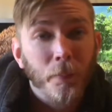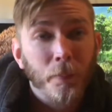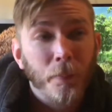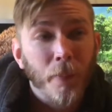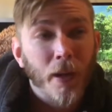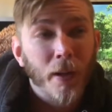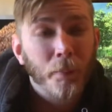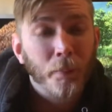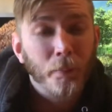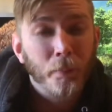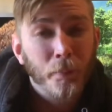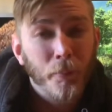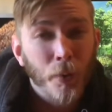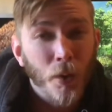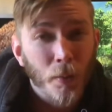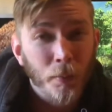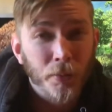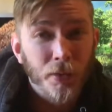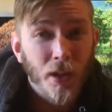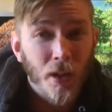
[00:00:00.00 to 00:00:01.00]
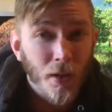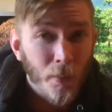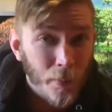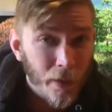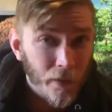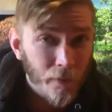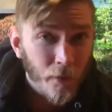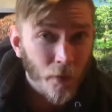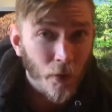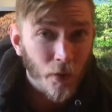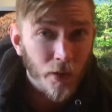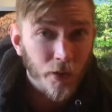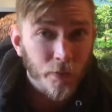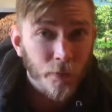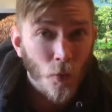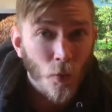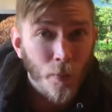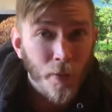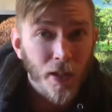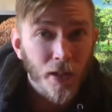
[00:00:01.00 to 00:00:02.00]
But props are a big focus
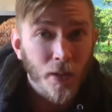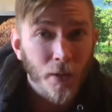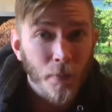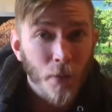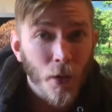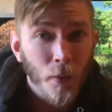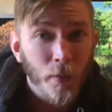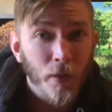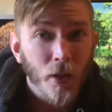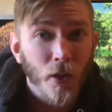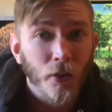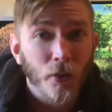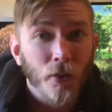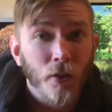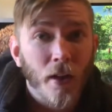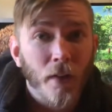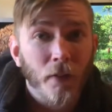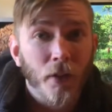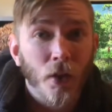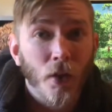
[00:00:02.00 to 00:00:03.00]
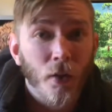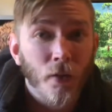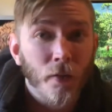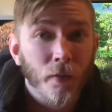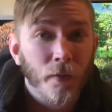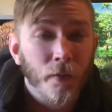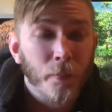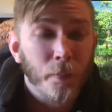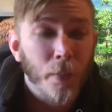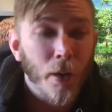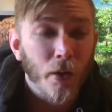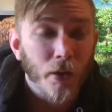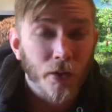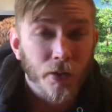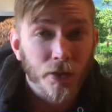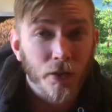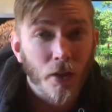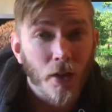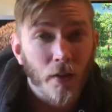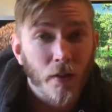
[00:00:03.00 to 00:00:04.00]
for me at the moment. I do have a lot of
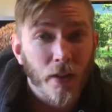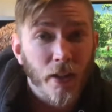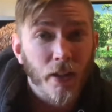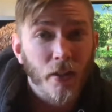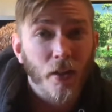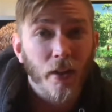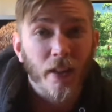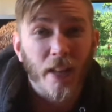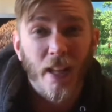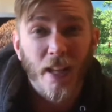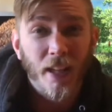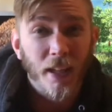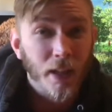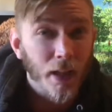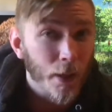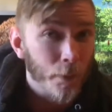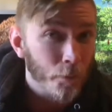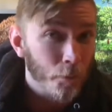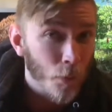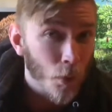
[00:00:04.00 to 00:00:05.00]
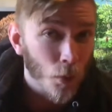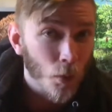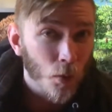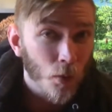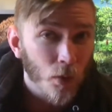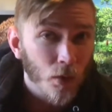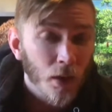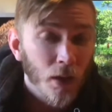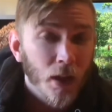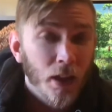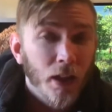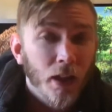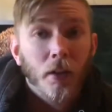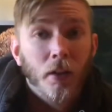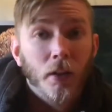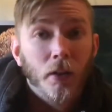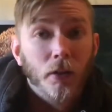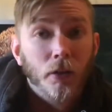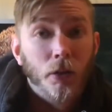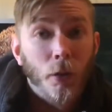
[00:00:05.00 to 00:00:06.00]
polystyrene. I can get more.
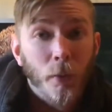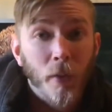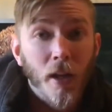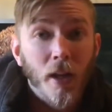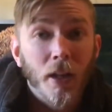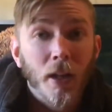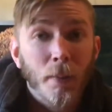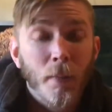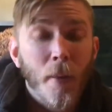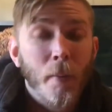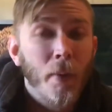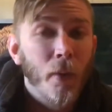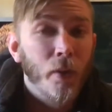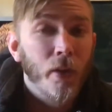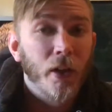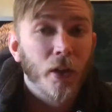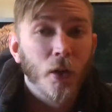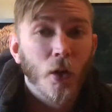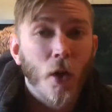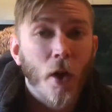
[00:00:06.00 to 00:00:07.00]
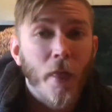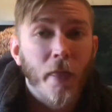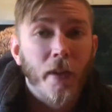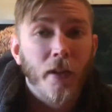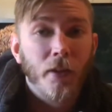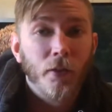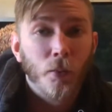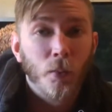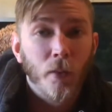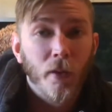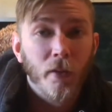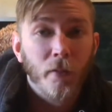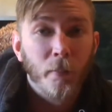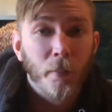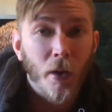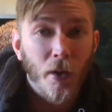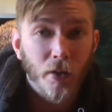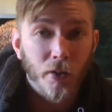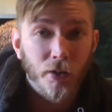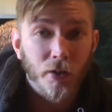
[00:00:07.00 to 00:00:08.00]
So we're not going to be building a lot of things with
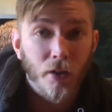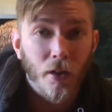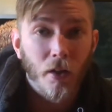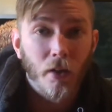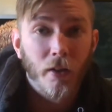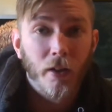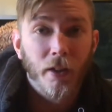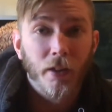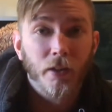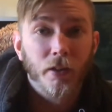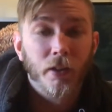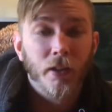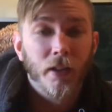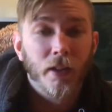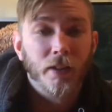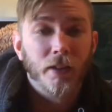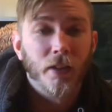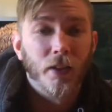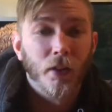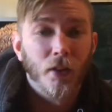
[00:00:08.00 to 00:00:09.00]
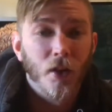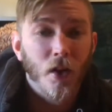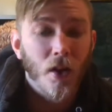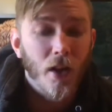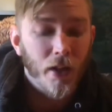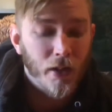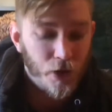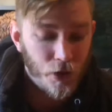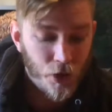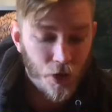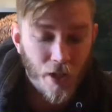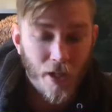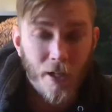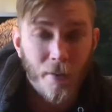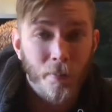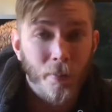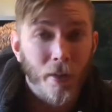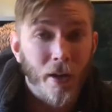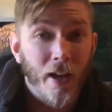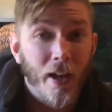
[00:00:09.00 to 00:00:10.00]
polystyrene. It's a light and
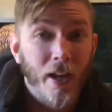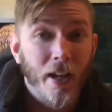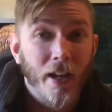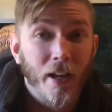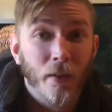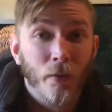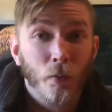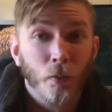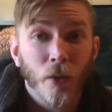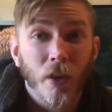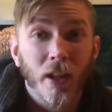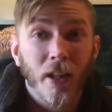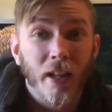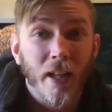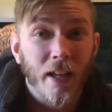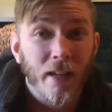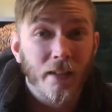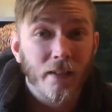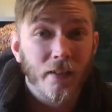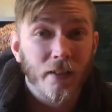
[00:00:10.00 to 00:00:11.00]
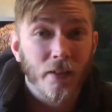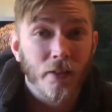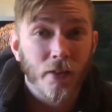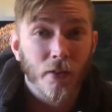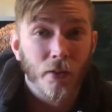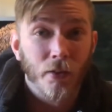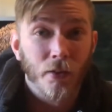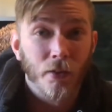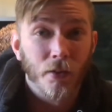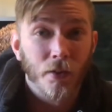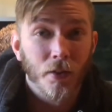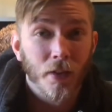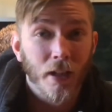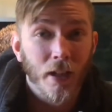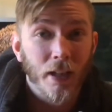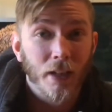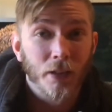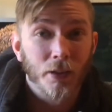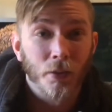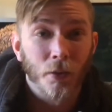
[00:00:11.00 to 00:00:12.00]
cheap and really easy to
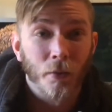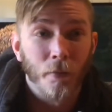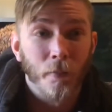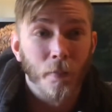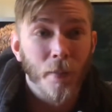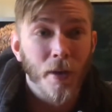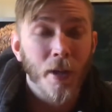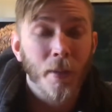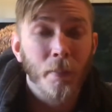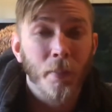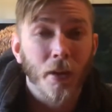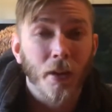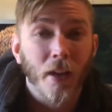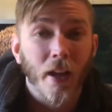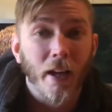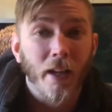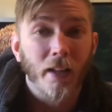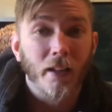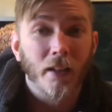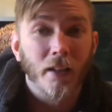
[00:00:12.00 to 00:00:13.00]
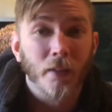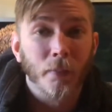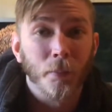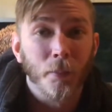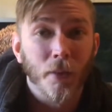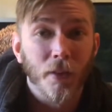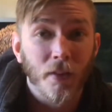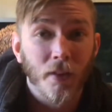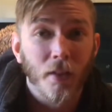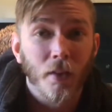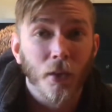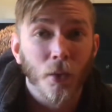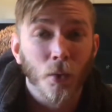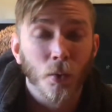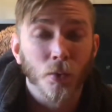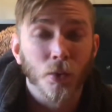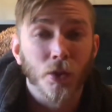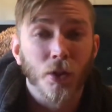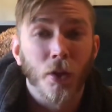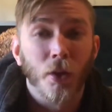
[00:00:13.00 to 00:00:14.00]
sort of manipulate
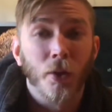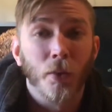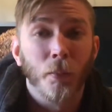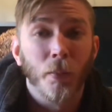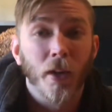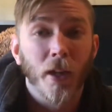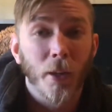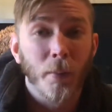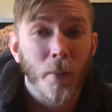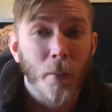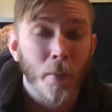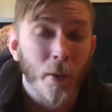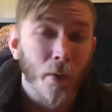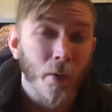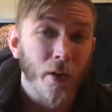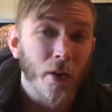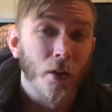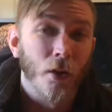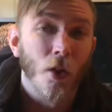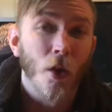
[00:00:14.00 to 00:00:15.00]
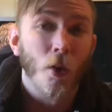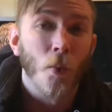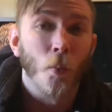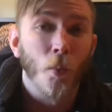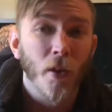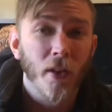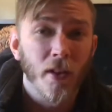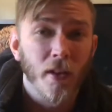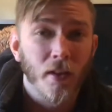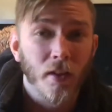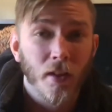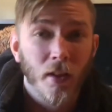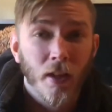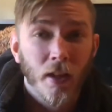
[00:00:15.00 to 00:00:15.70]
material. So we're going to be building a lot with it.